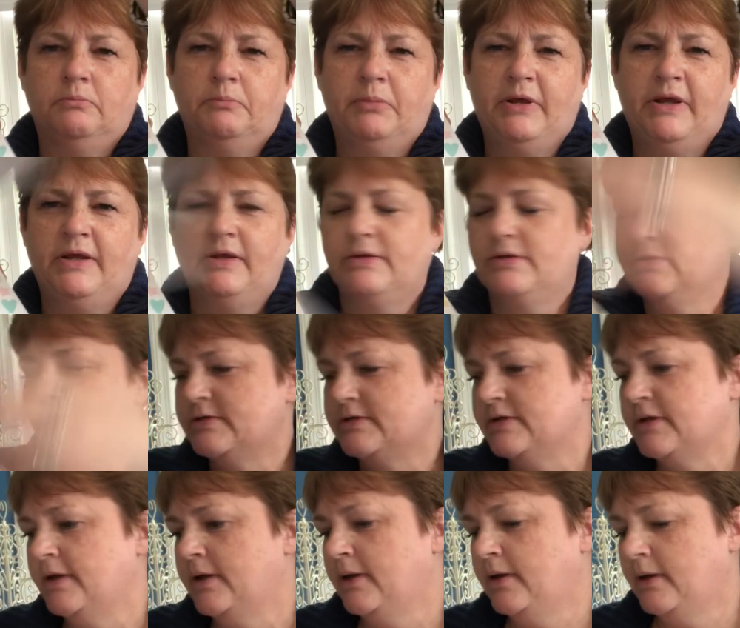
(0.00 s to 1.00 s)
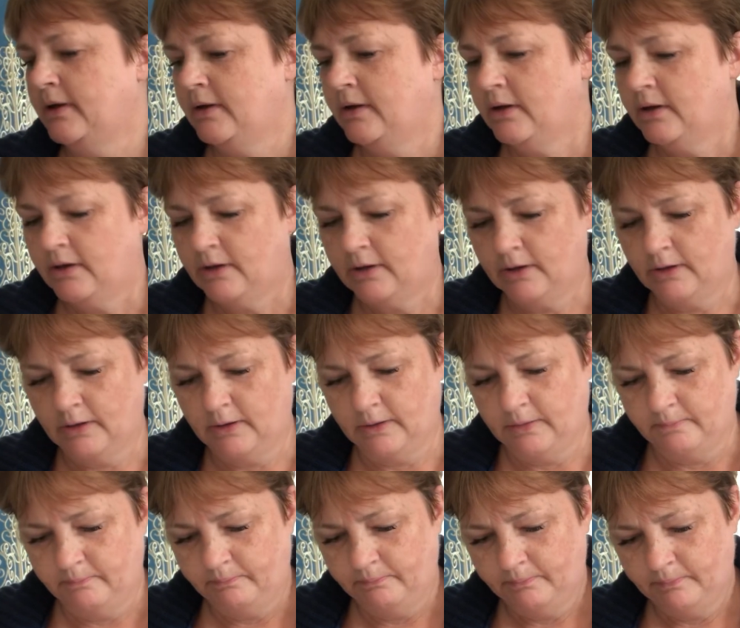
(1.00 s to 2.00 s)
pins.
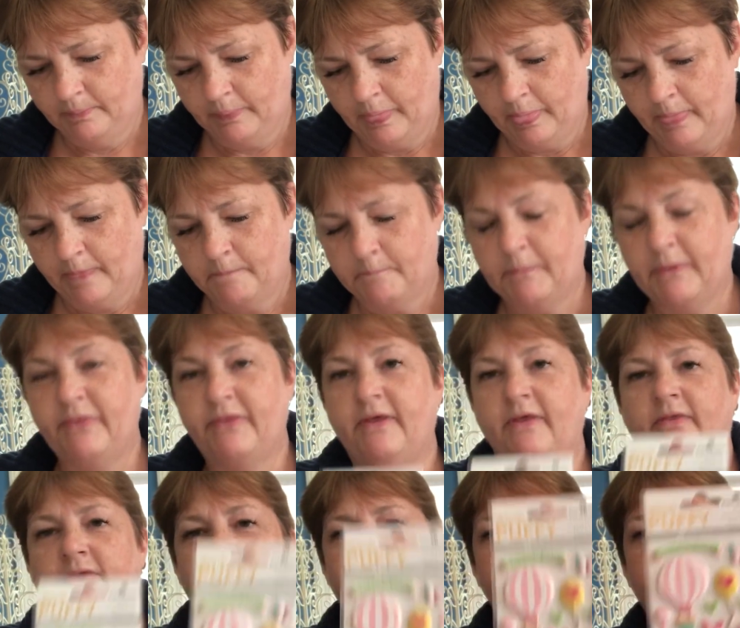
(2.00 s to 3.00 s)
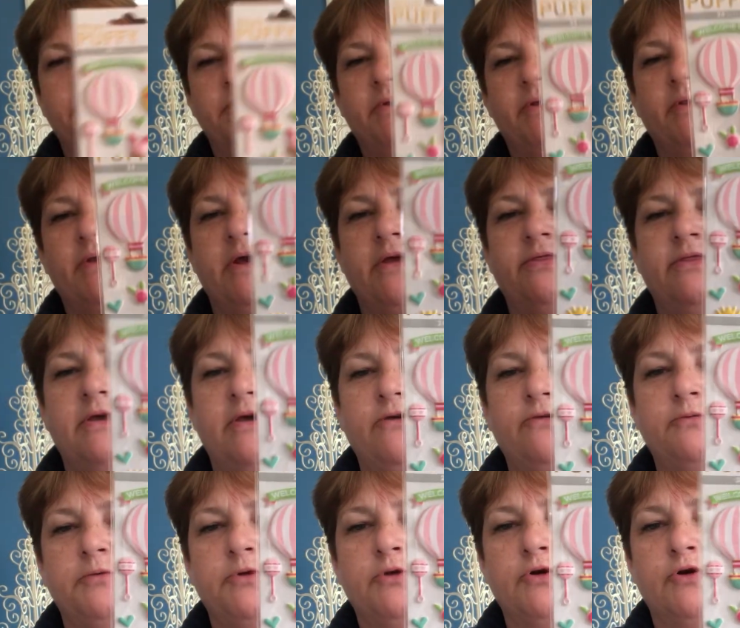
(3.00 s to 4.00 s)
Um, but then something like
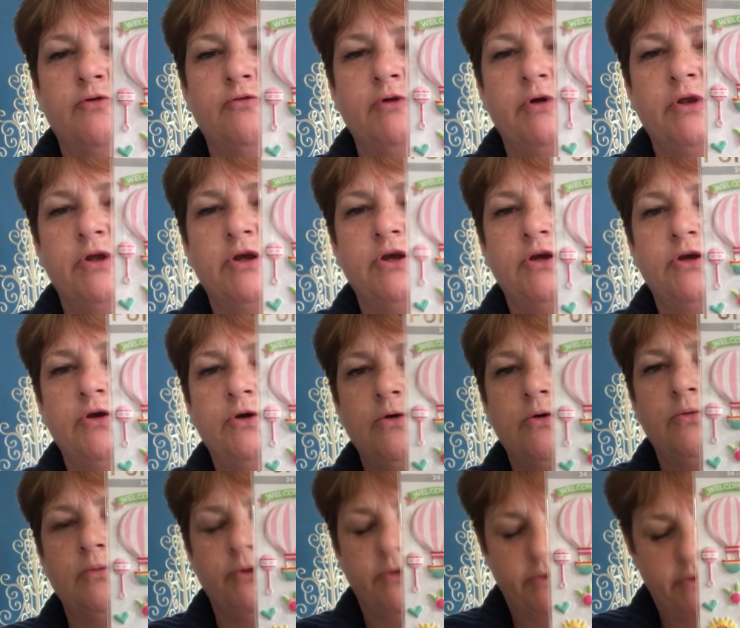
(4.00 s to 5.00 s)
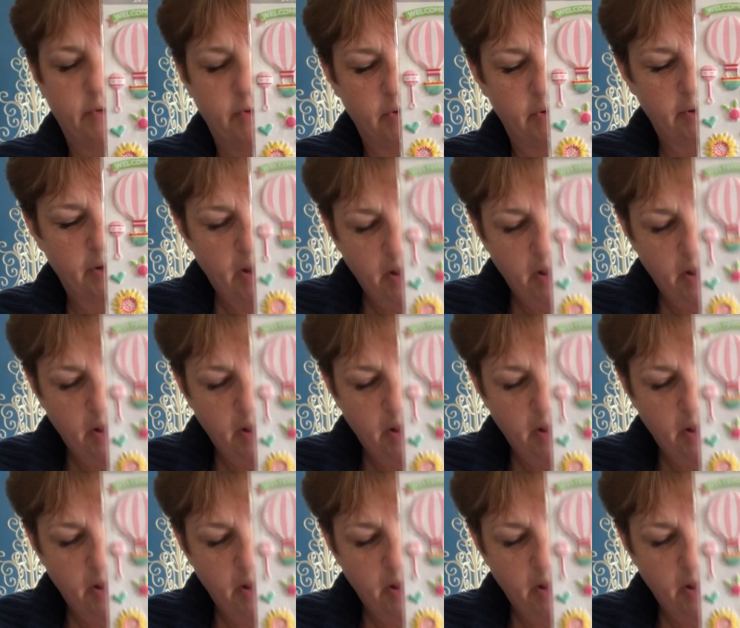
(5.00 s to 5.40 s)
this would look really cute with the little